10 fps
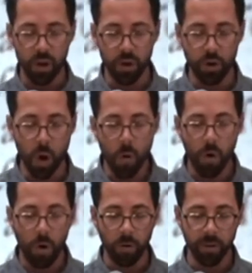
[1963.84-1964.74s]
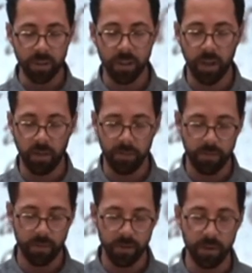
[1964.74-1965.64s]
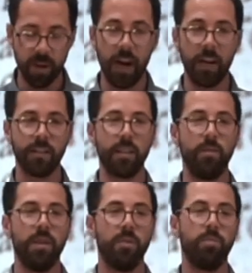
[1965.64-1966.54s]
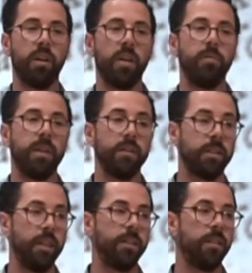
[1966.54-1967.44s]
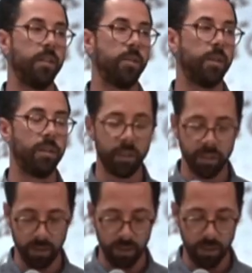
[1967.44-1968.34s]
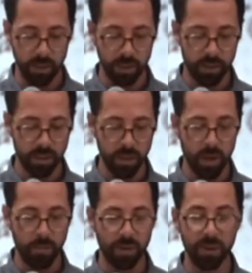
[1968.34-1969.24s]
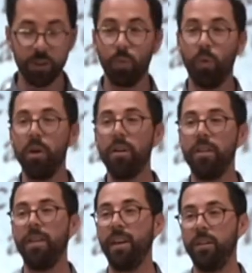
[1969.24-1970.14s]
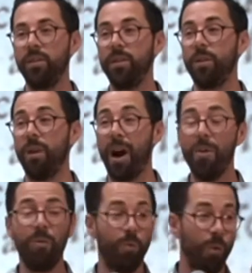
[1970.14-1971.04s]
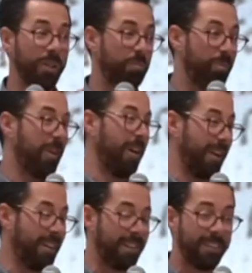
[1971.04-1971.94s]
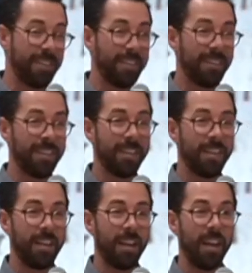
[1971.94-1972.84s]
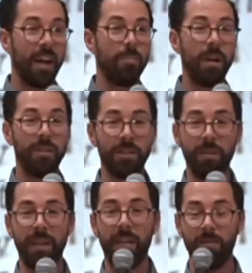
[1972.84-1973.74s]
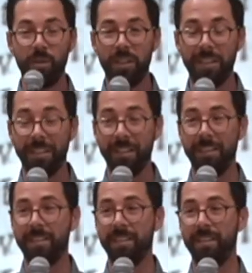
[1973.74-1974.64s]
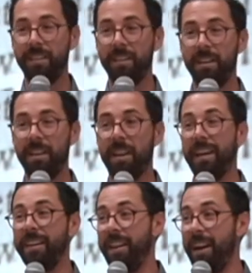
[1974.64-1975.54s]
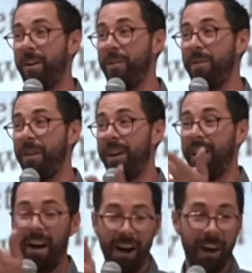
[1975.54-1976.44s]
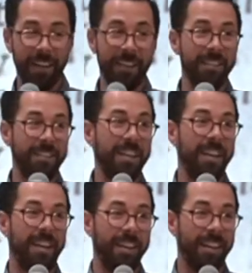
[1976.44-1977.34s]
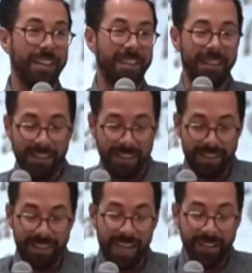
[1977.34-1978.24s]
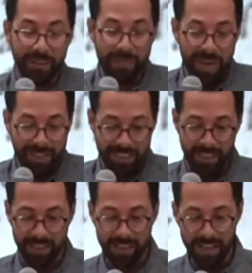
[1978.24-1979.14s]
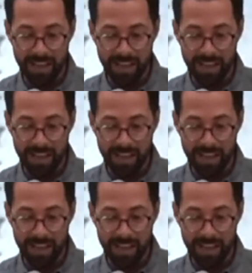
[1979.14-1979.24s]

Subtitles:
know all the stuff you're asking me," the blind man said to these religious leaders, "but there's one thing I do know. I was blind, and I met this man named Jesus, and now I can see." Like, that is amazing.